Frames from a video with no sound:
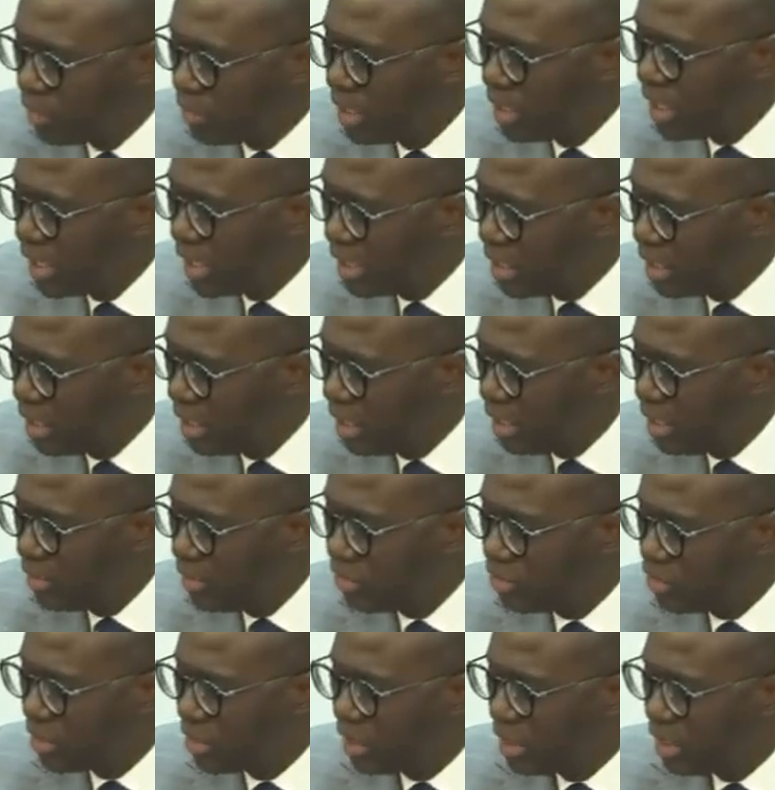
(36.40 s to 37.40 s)
of the Lekki
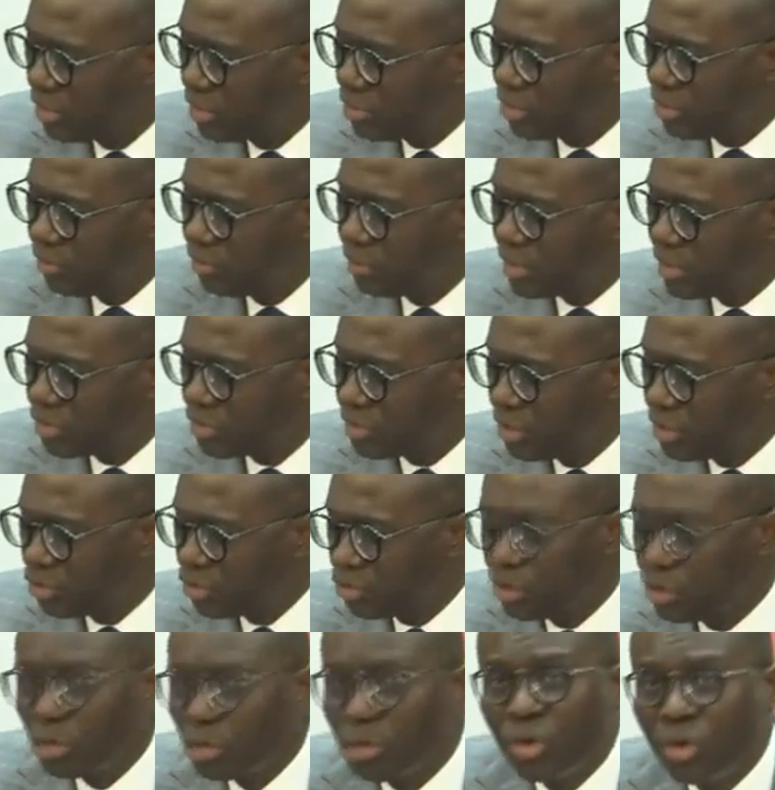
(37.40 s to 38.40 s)
Incident
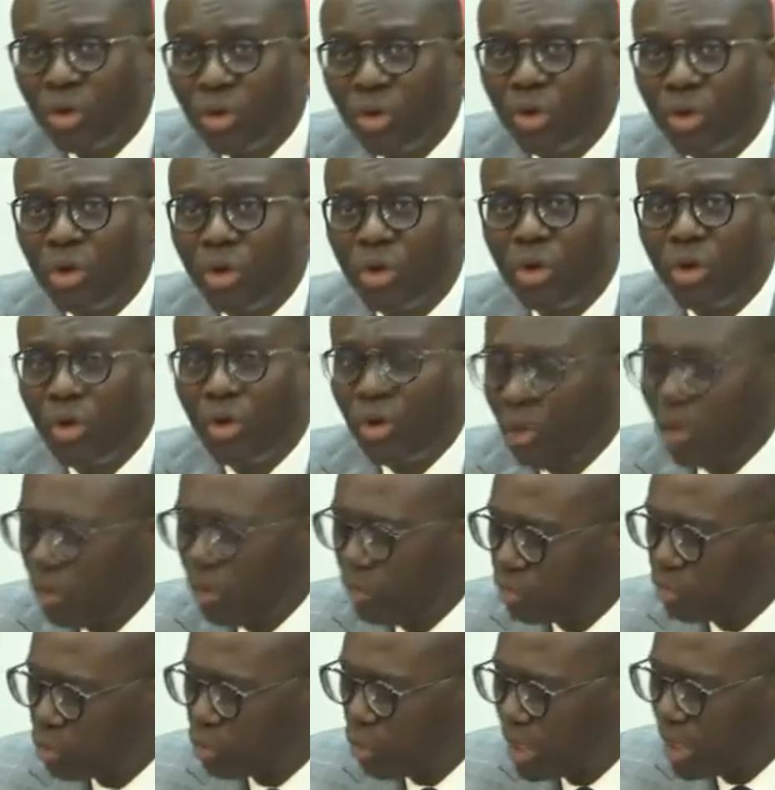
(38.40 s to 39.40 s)
Investigation
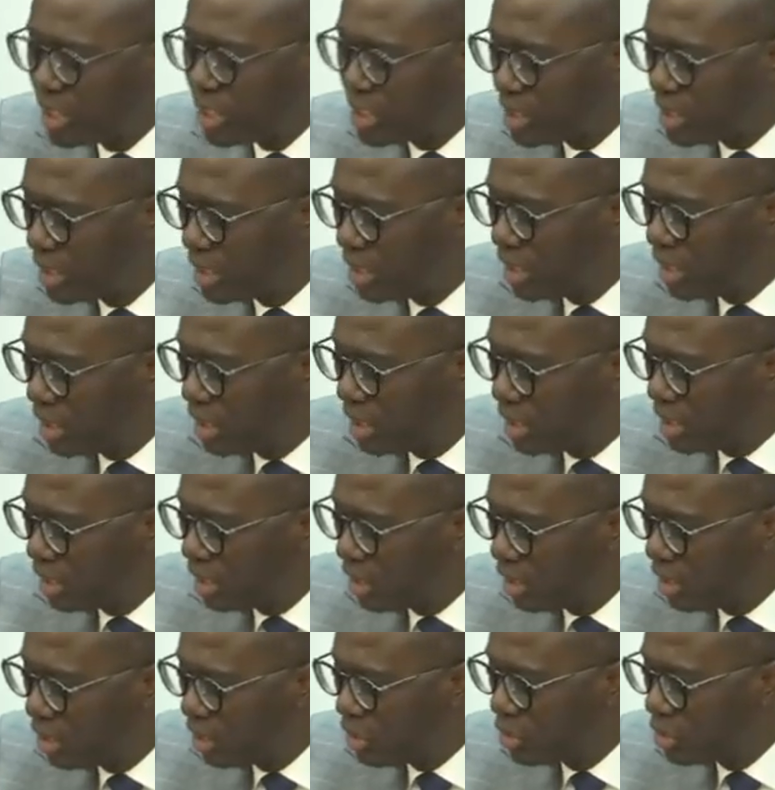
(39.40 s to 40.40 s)
of twentieth
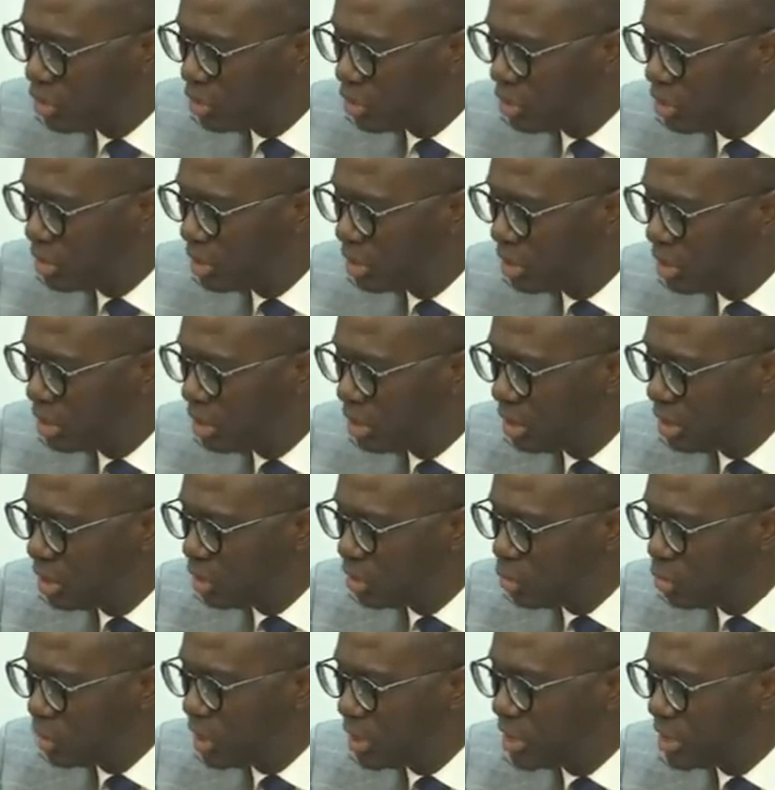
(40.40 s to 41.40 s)

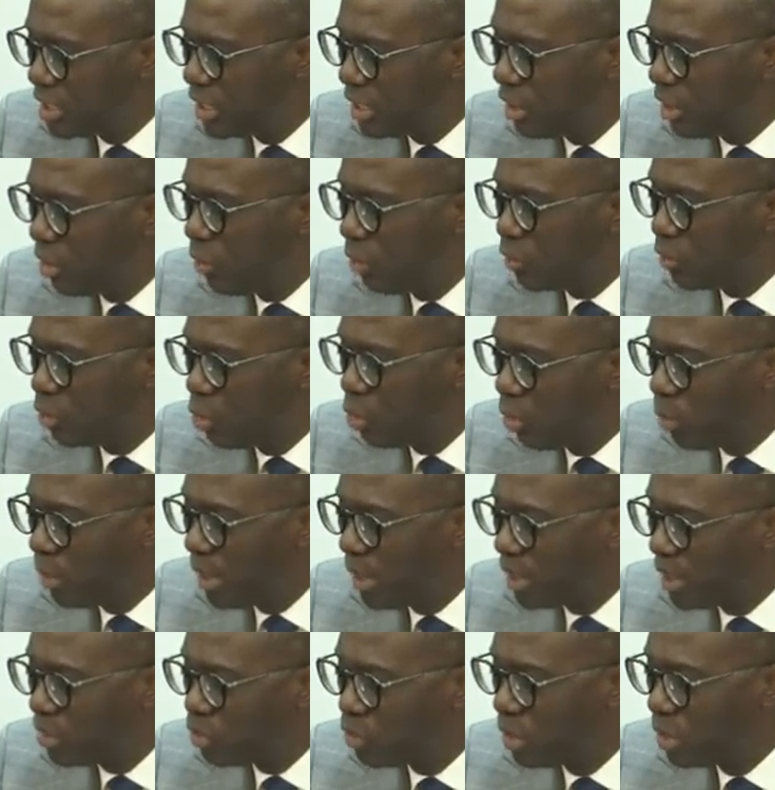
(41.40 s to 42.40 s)
of
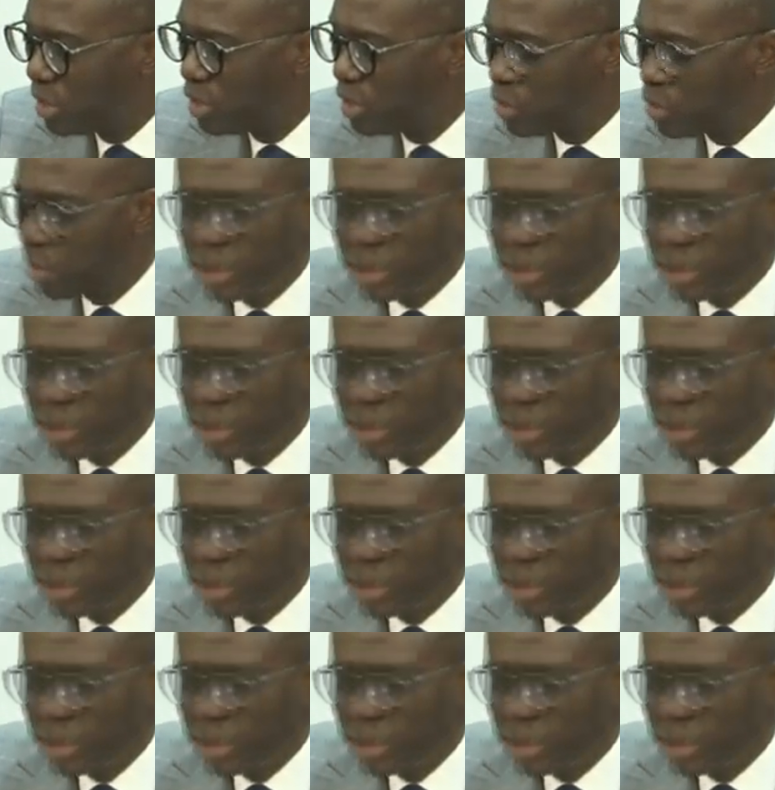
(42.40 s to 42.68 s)
October twenty